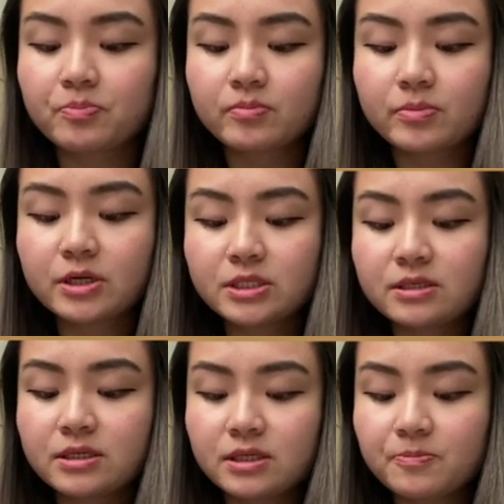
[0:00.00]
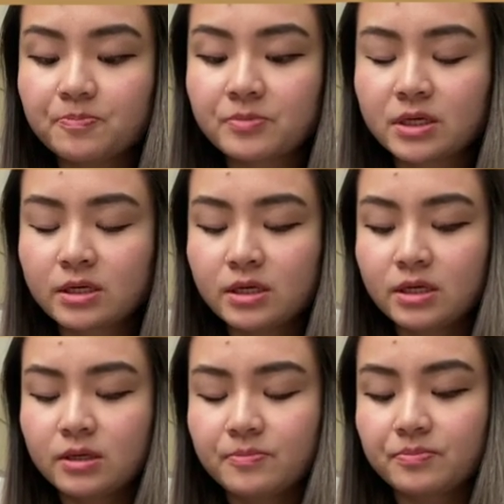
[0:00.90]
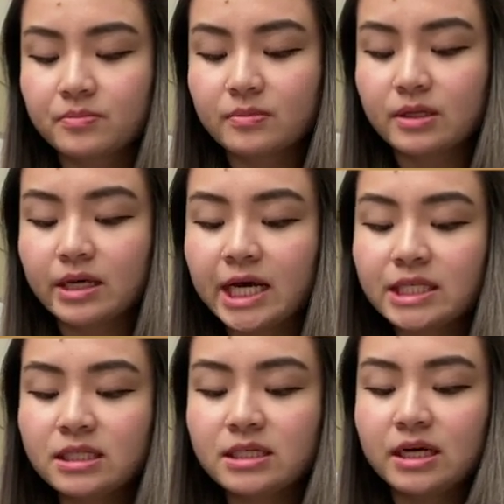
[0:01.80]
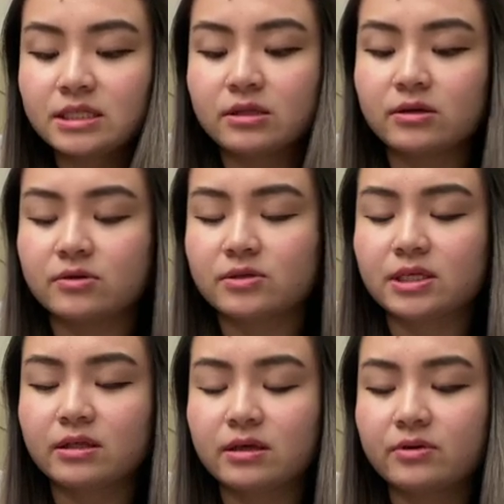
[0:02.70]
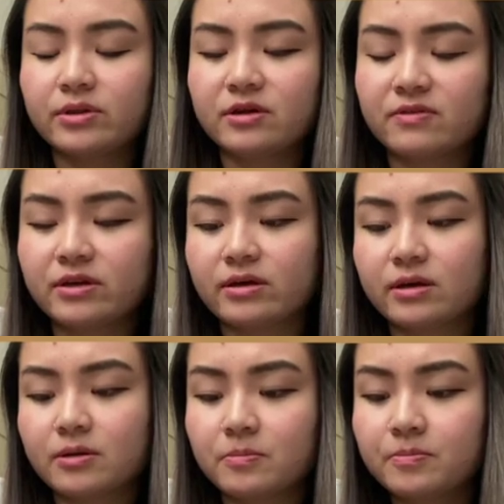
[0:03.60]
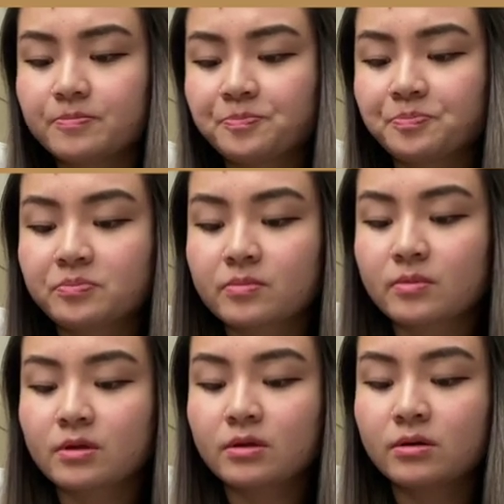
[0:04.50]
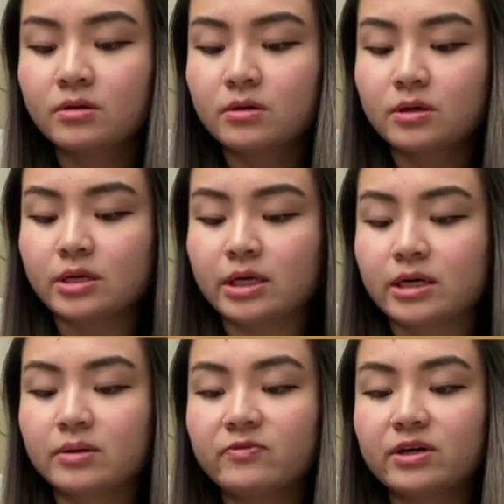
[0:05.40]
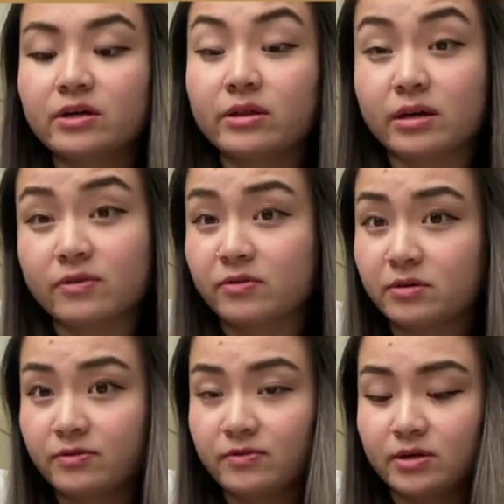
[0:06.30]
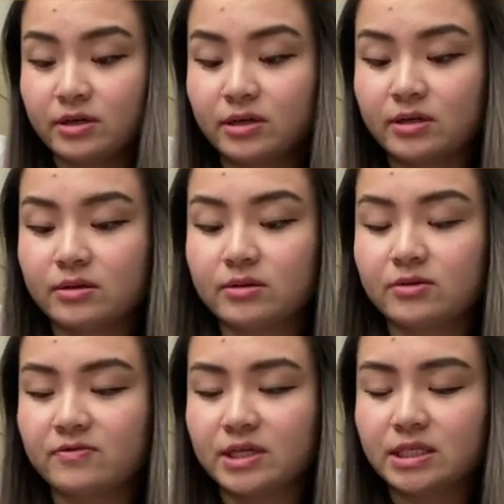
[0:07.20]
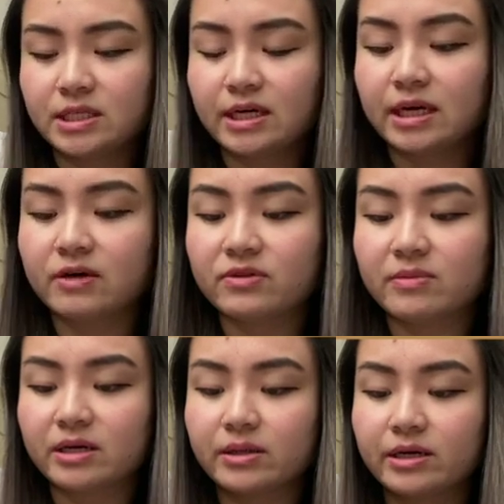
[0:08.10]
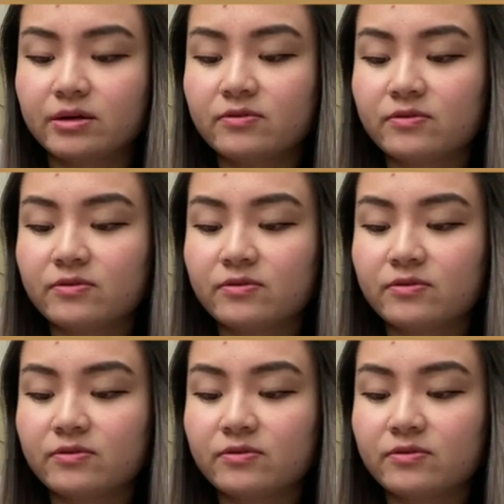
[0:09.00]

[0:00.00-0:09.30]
Personally, it has its highs and lows, I think, with everything. I am very thankful for the friends I have in my life.